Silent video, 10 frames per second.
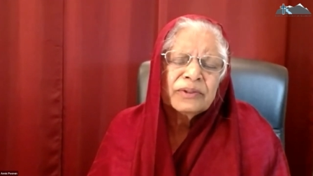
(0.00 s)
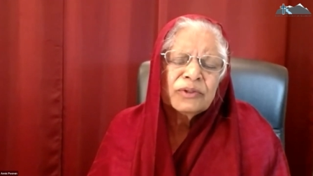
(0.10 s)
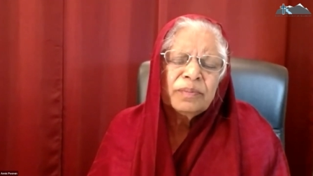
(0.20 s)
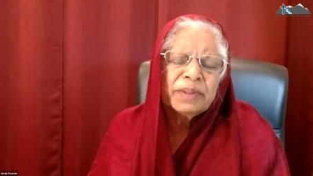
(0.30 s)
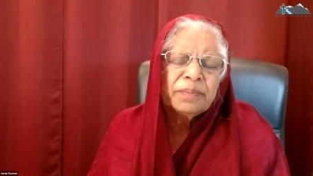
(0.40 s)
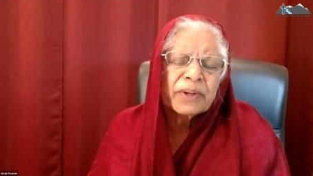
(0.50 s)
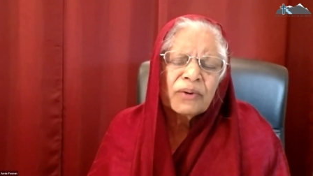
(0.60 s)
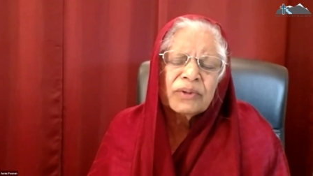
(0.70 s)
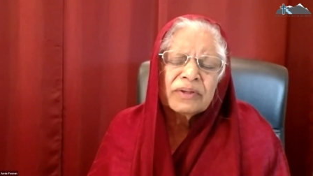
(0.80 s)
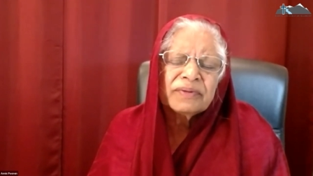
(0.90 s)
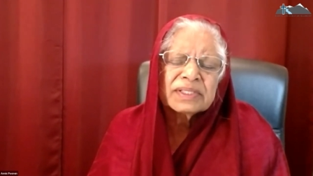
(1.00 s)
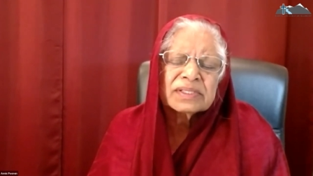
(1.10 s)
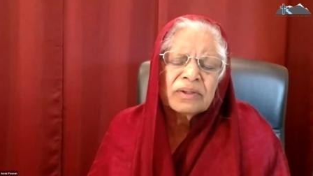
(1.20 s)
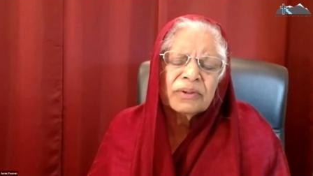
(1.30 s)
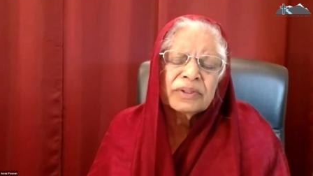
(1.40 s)
You will be proud of
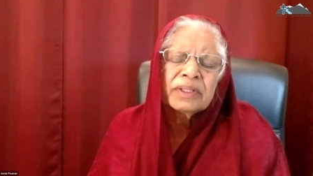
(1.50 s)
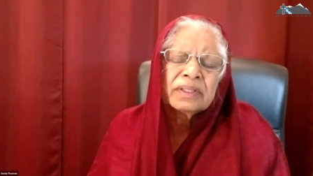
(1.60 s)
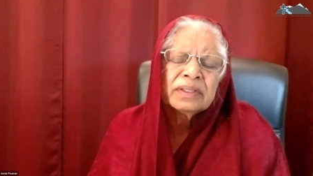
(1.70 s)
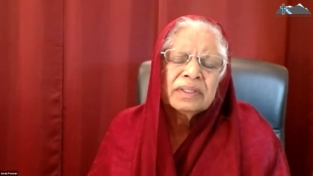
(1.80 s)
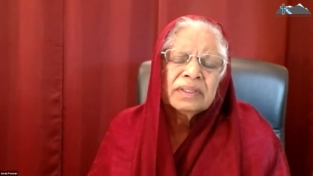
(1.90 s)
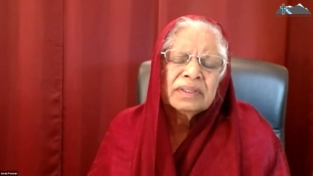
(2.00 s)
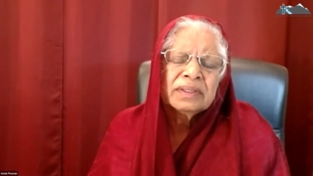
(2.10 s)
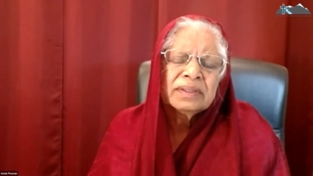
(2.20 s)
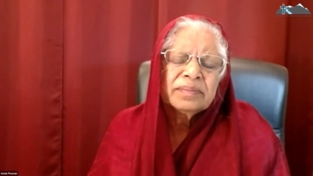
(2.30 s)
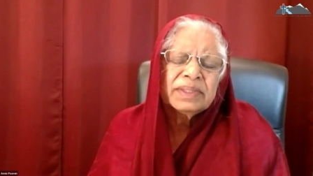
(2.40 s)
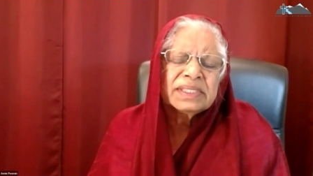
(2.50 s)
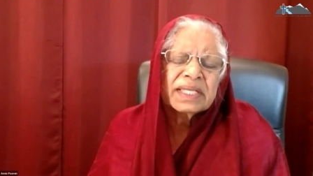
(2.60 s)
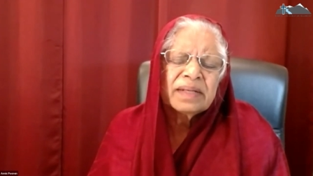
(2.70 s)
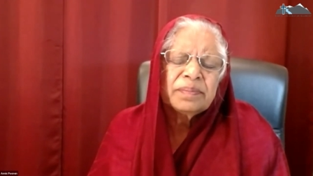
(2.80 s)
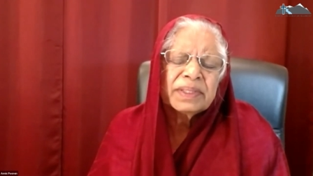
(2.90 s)
us, Lord.
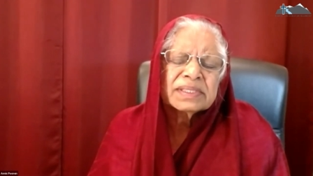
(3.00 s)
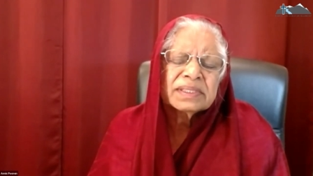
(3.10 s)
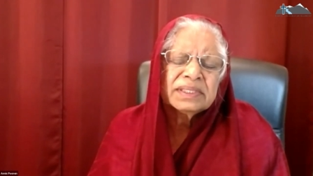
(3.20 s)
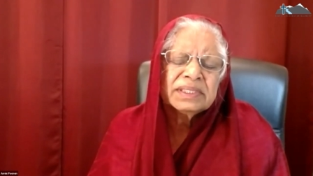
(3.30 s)
Please help us,